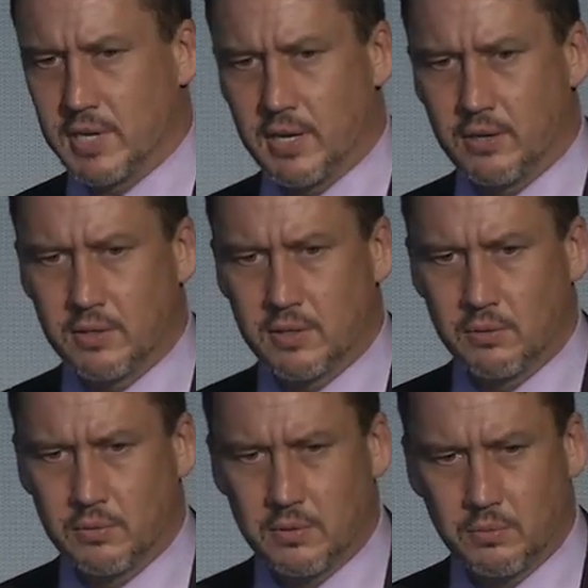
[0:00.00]
out
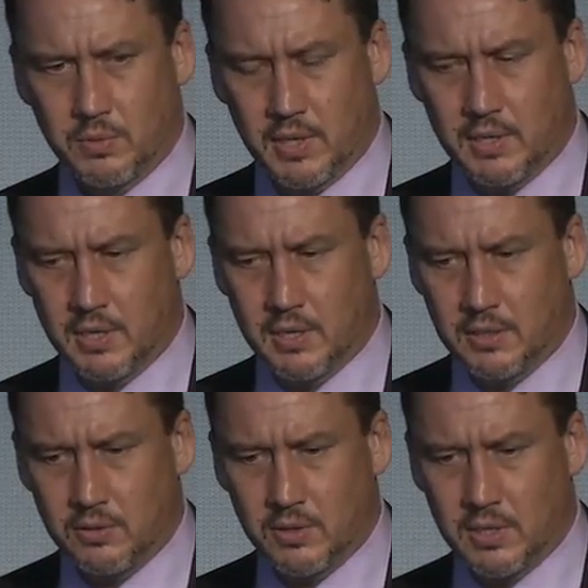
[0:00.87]
that
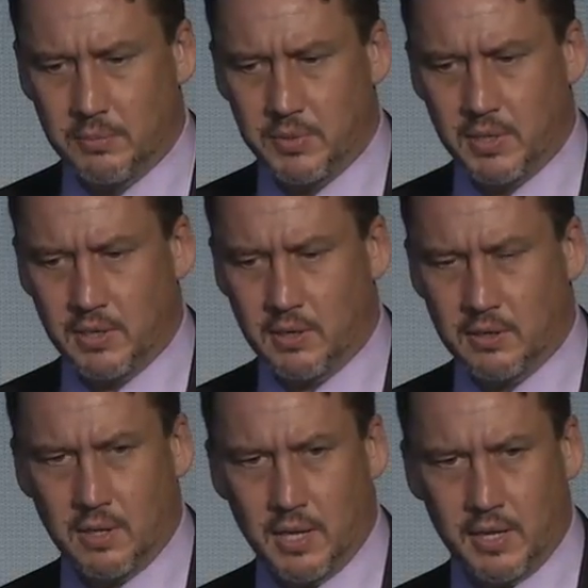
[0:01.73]
you end up being our
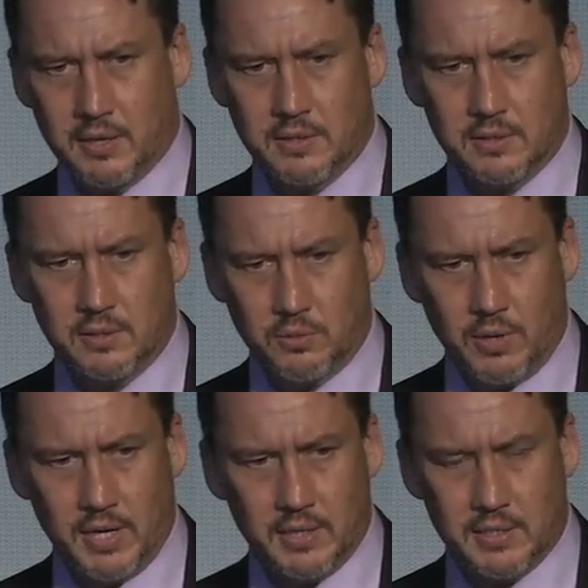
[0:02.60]
client,
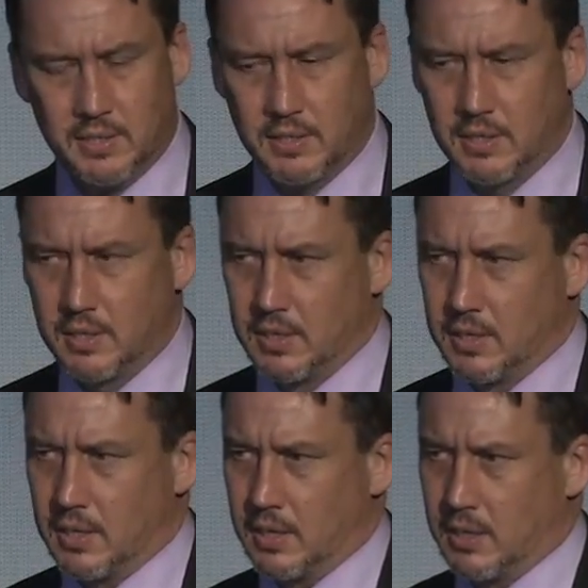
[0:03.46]
great.
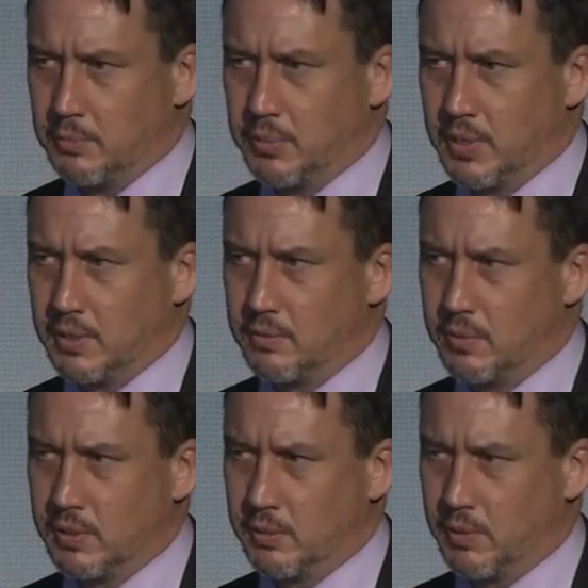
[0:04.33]
But
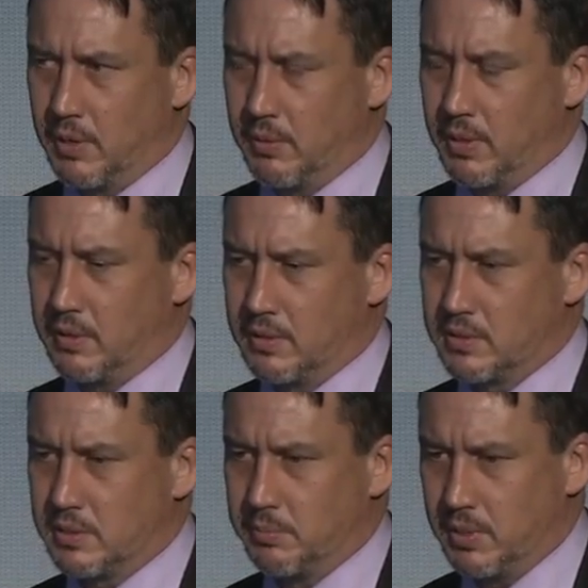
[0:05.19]
really what I want
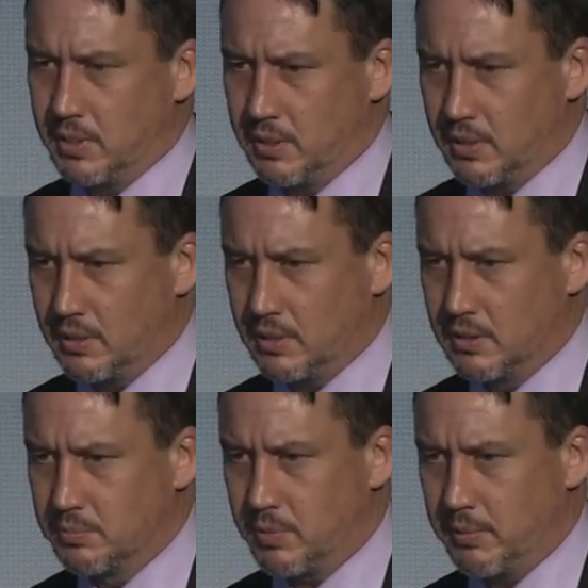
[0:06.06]
this to be
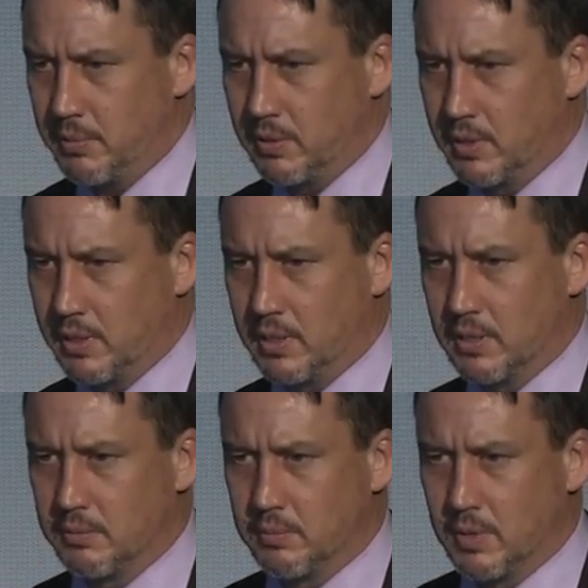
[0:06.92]
is primarily
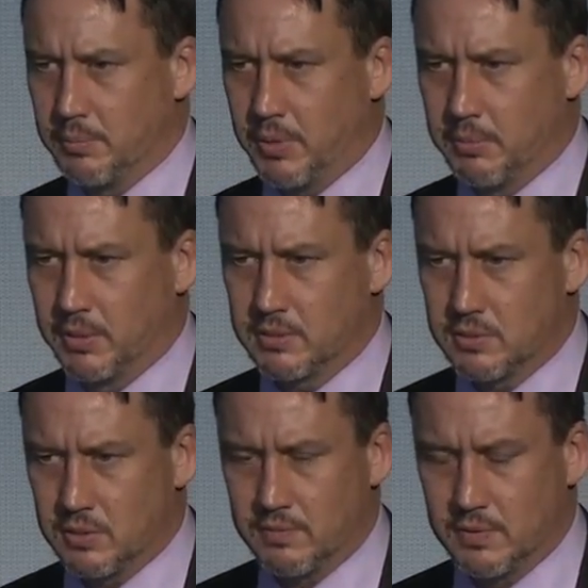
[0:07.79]
a public
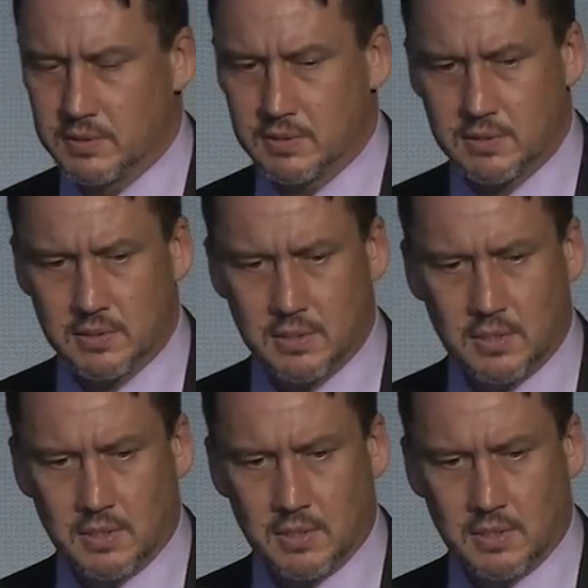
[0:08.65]
service.